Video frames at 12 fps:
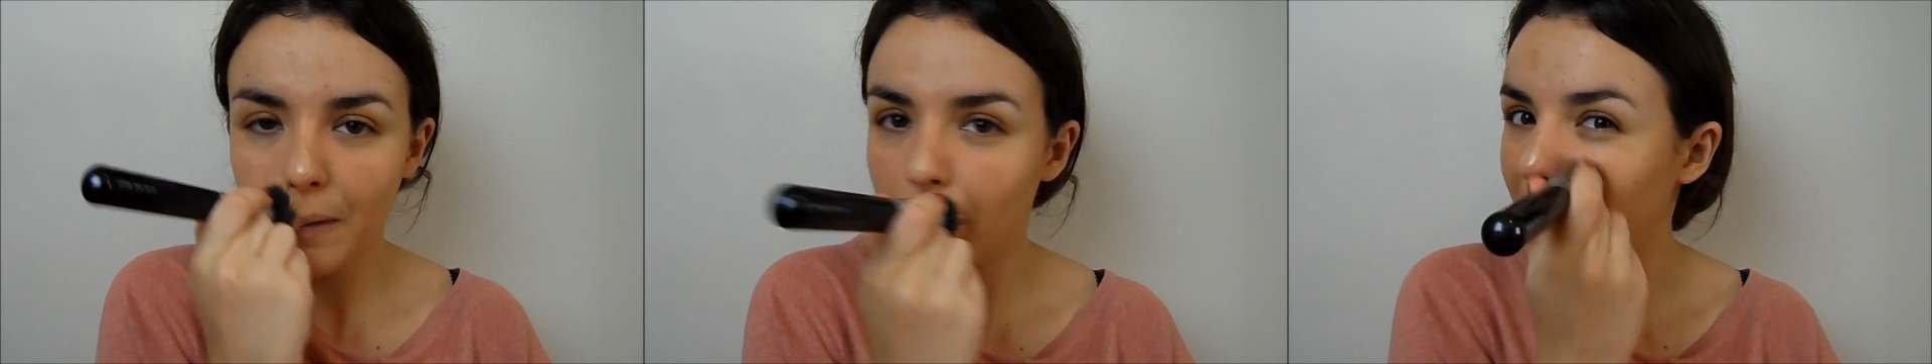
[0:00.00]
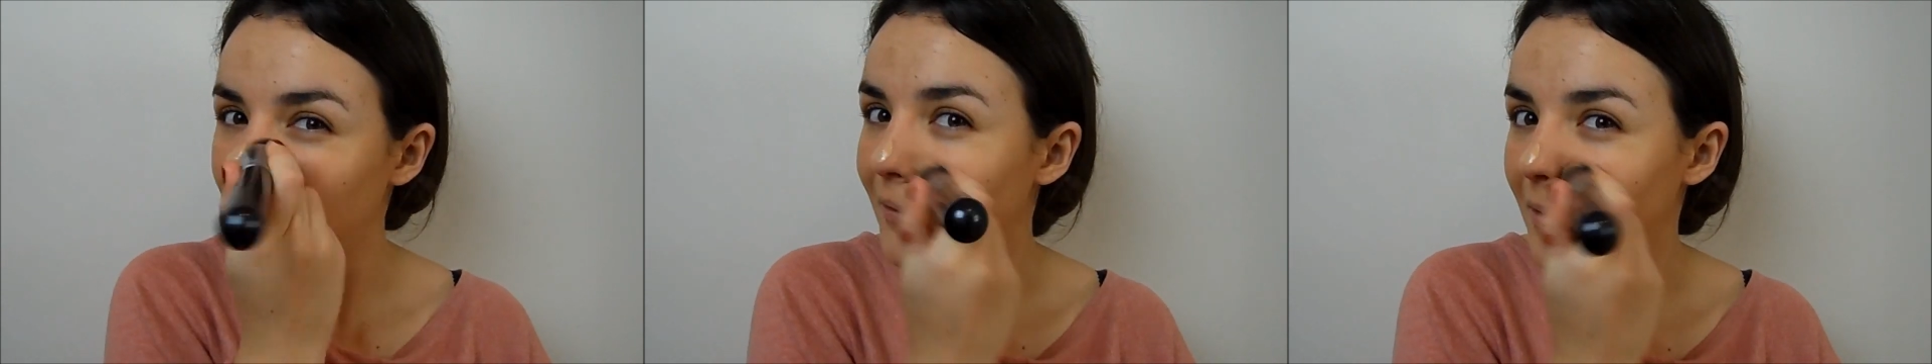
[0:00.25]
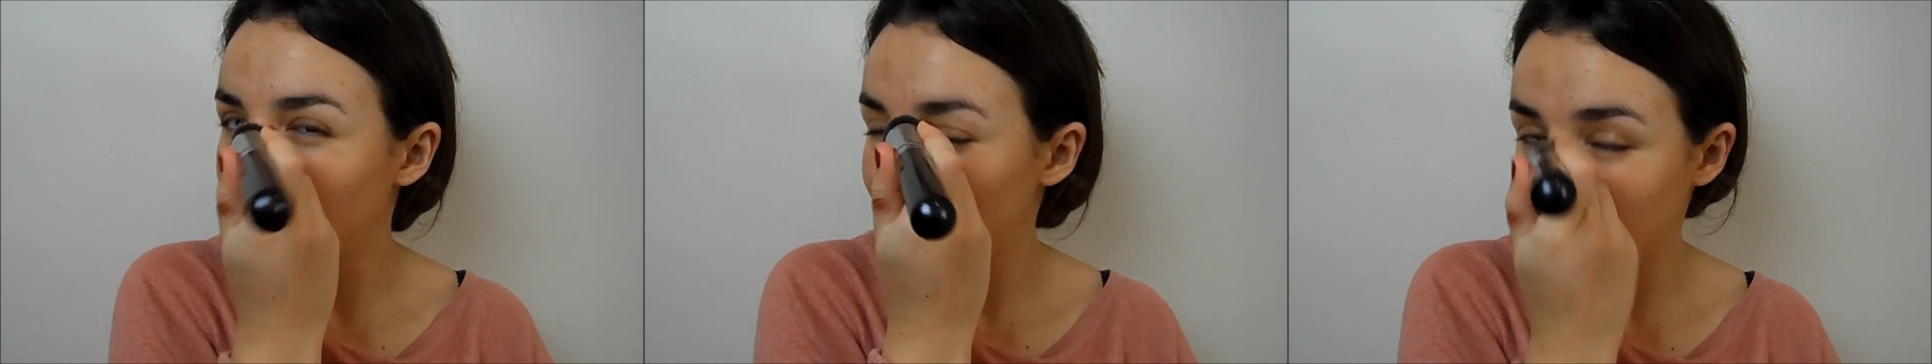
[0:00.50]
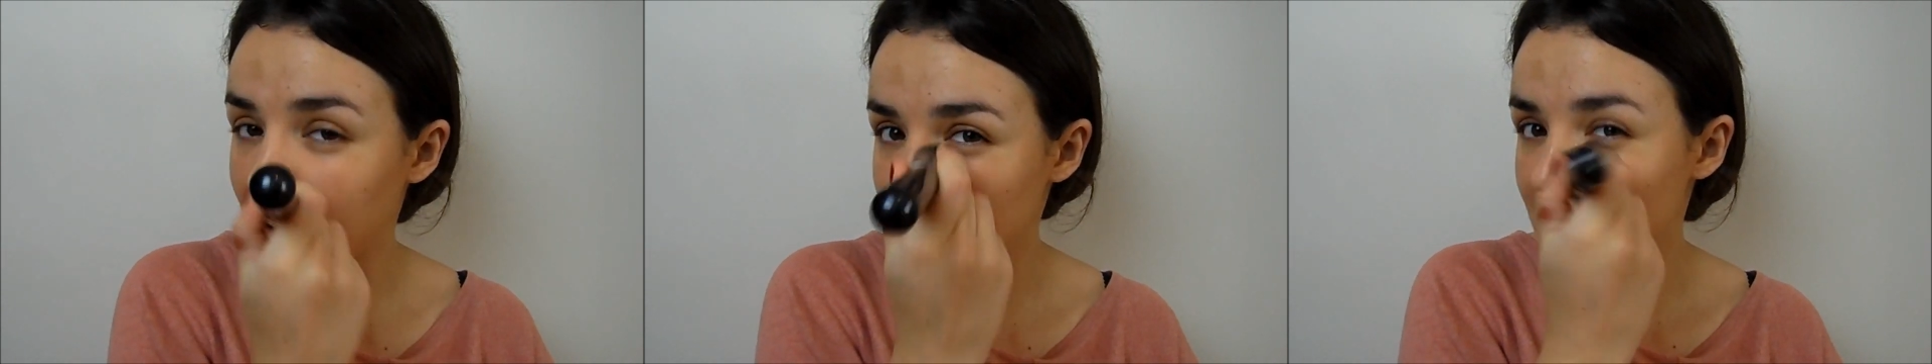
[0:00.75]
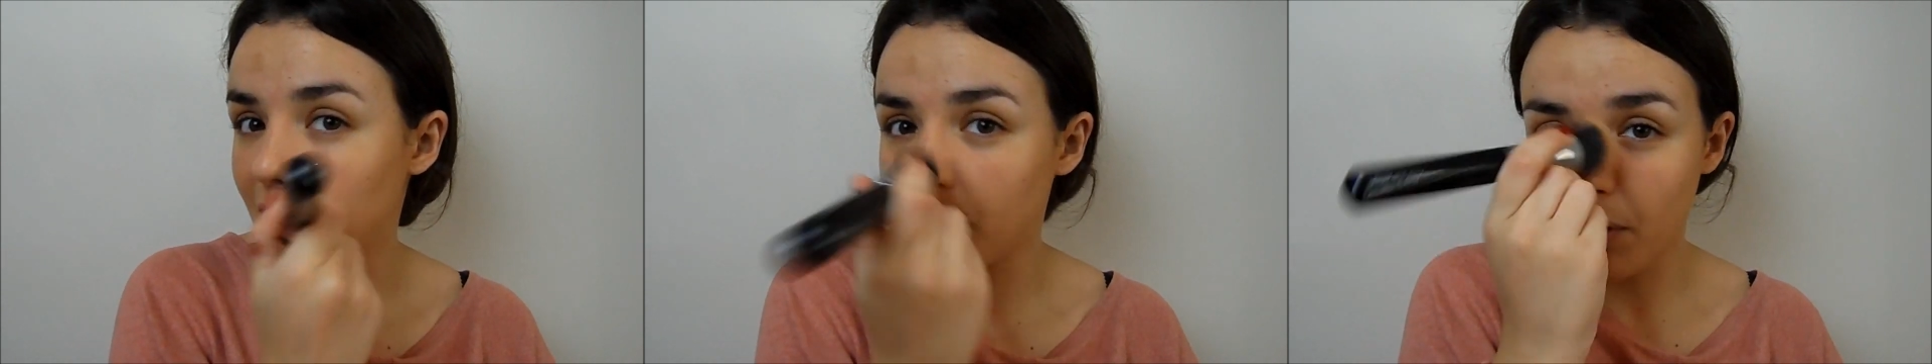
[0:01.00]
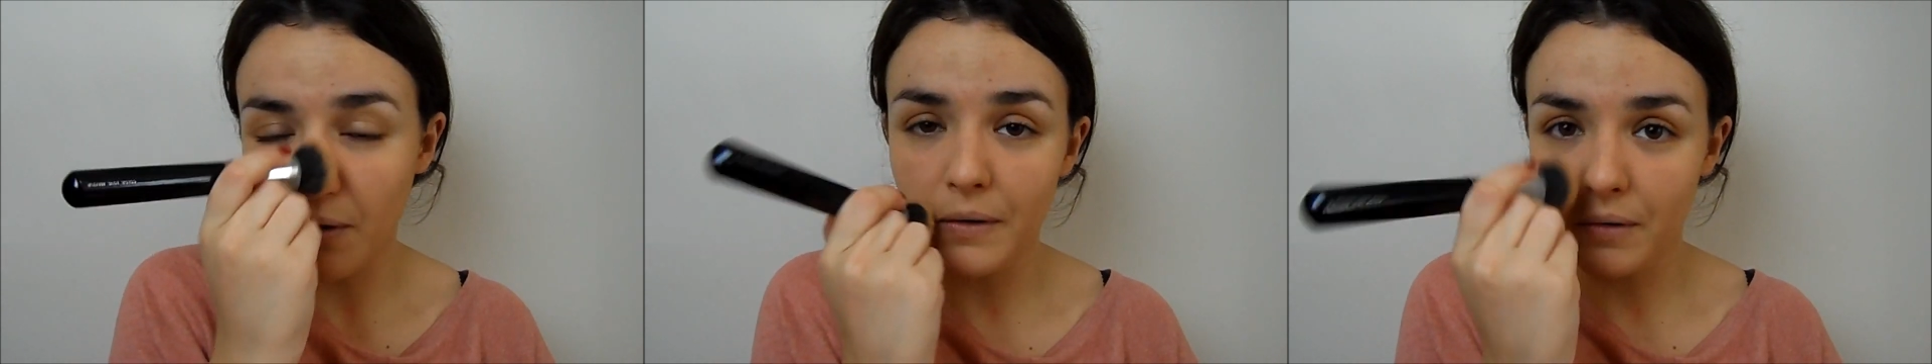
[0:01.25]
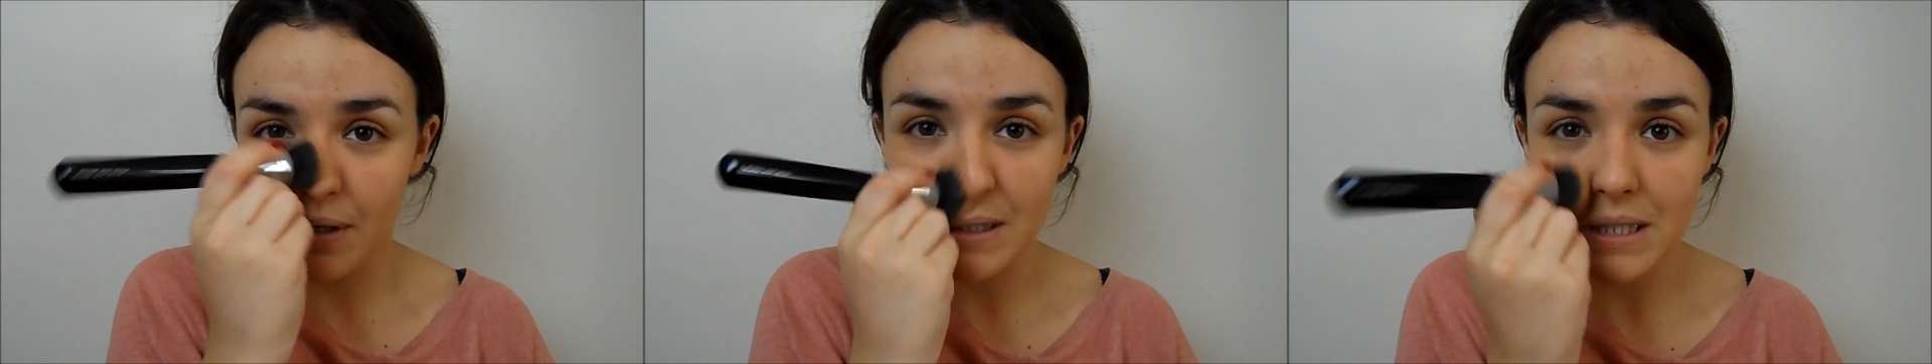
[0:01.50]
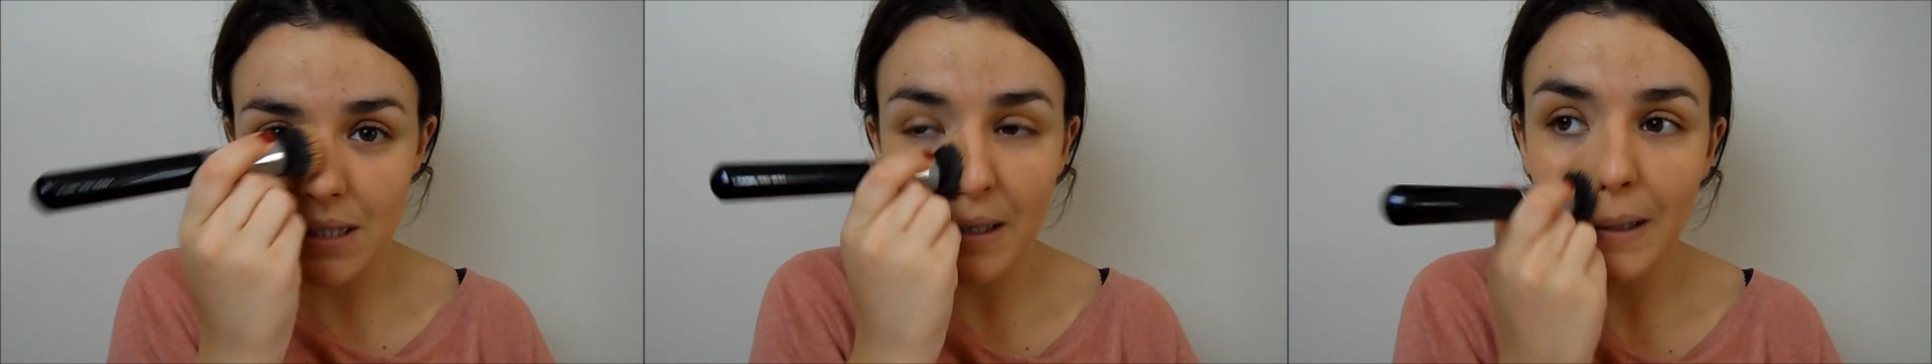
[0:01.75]
all over and make sure I've got a
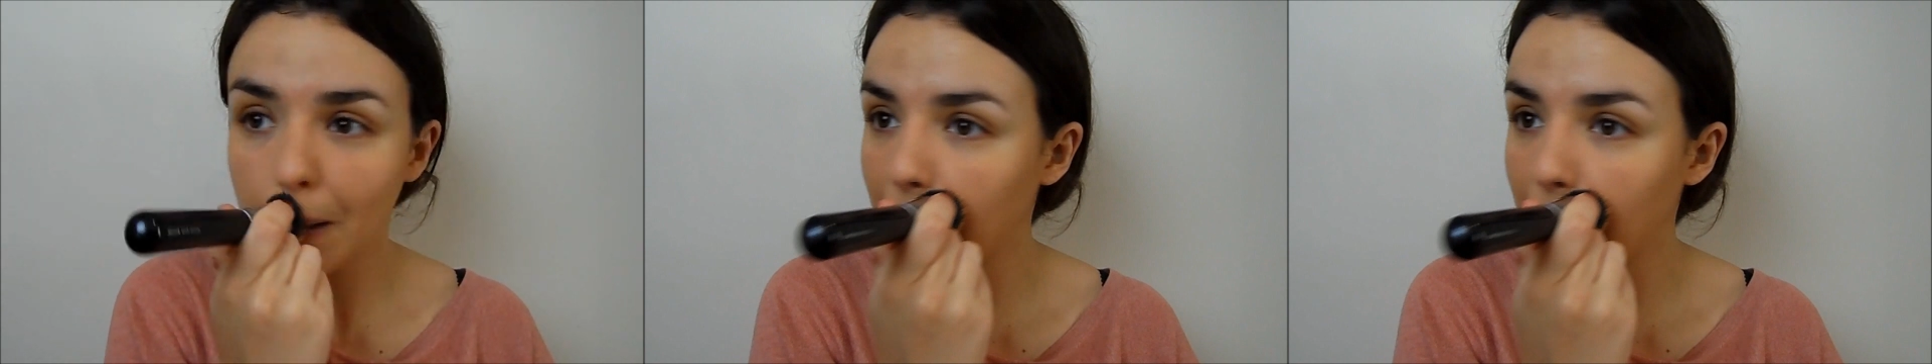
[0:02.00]
nice